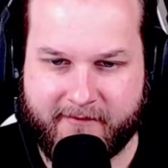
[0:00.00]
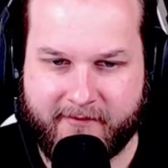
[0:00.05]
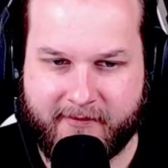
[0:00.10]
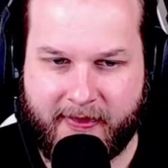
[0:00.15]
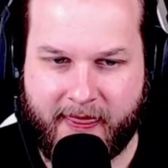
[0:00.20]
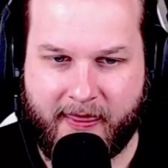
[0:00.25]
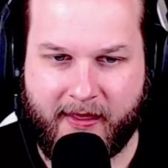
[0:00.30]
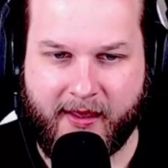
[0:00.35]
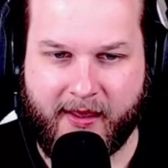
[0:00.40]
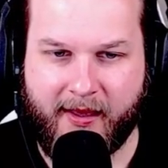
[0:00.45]

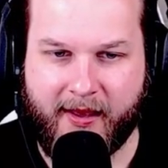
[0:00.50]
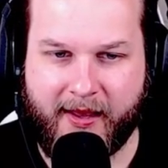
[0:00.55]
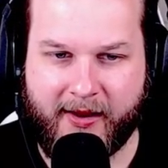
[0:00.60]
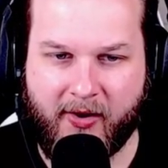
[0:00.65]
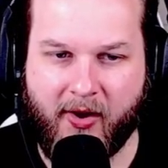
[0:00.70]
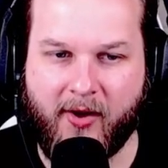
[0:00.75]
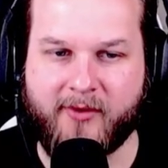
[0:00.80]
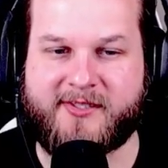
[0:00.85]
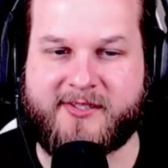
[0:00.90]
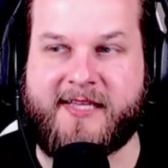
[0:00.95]
Yeah, I
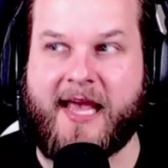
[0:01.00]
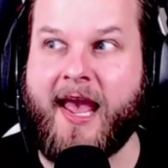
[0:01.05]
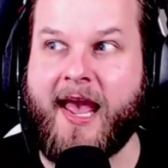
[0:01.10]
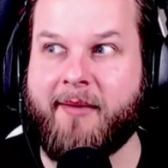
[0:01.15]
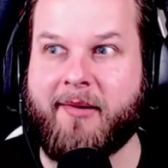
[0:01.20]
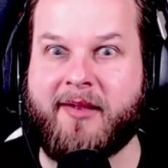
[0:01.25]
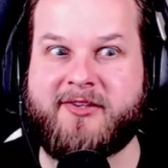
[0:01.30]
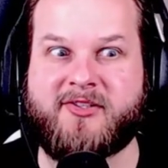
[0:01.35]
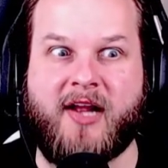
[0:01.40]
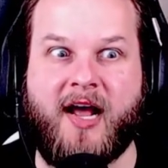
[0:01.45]
know. Same!
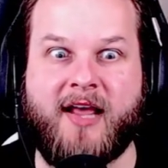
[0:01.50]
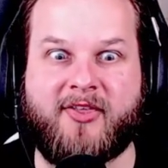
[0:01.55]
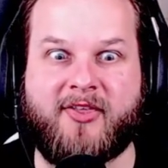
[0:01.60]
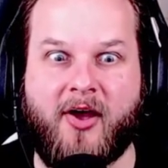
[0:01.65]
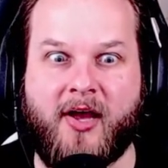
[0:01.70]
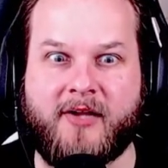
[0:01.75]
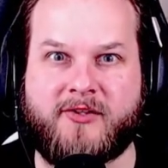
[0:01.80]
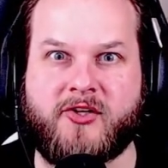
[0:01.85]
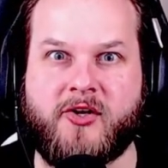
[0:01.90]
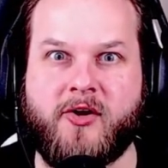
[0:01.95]
That's what I
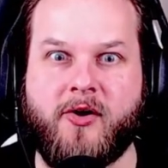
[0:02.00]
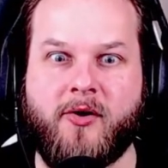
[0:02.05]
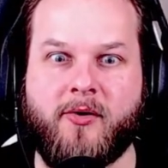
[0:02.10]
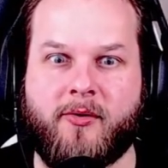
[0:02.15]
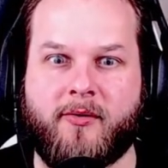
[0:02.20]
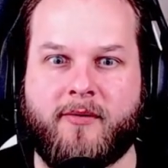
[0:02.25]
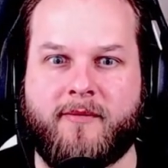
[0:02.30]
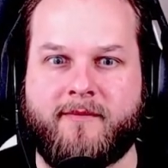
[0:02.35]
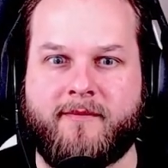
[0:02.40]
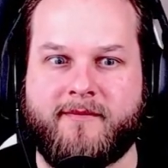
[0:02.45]
thought, too!
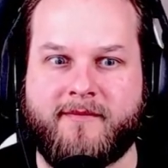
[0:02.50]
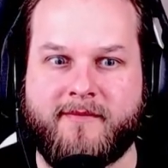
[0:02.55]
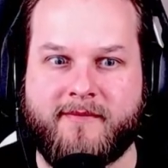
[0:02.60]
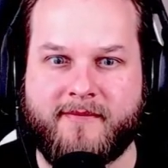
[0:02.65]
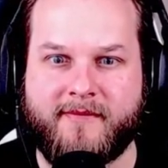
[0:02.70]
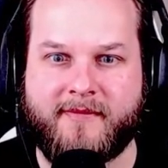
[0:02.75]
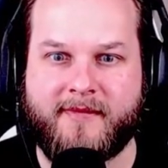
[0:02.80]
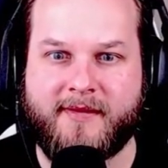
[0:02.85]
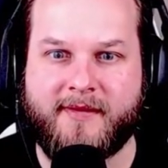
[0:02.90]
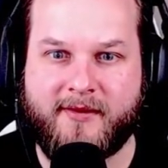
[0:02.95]

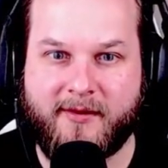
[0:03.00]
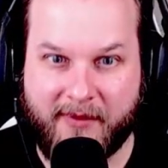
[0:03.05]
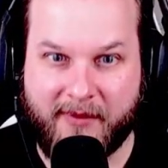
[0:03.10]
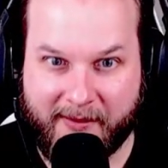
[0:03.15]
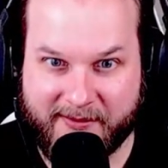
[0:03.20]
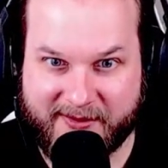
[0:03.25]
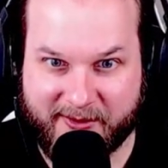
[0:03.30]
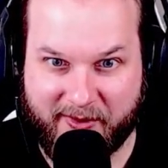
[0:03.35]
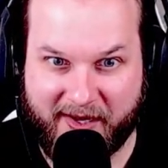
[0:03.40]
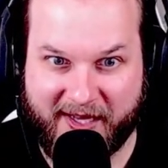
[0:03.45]
Your
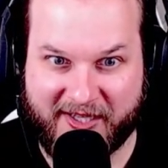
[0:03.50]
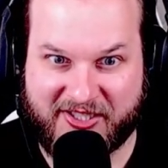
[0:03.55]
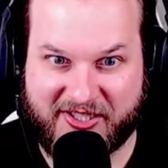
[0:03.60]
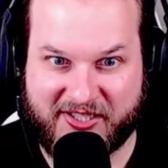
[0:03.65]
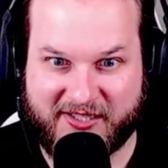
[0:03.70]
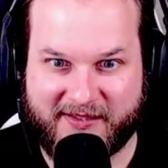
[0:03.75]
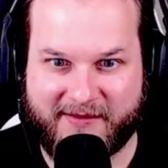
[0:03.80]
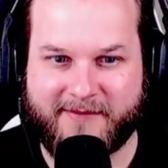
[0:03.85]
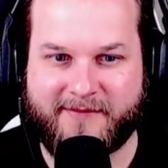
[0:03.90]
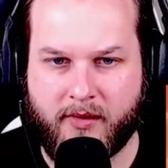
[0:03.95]
mom's a
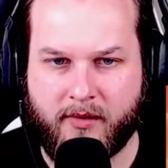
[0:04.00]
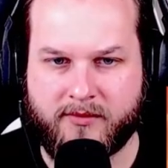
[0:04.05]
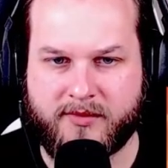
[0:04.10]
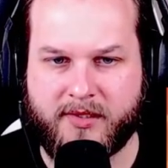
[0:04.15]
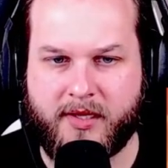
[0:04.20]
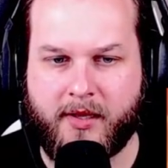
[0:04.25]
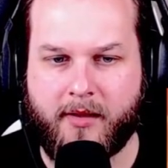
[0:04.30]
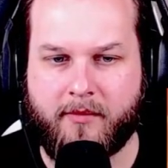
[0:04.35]
witch. Damn.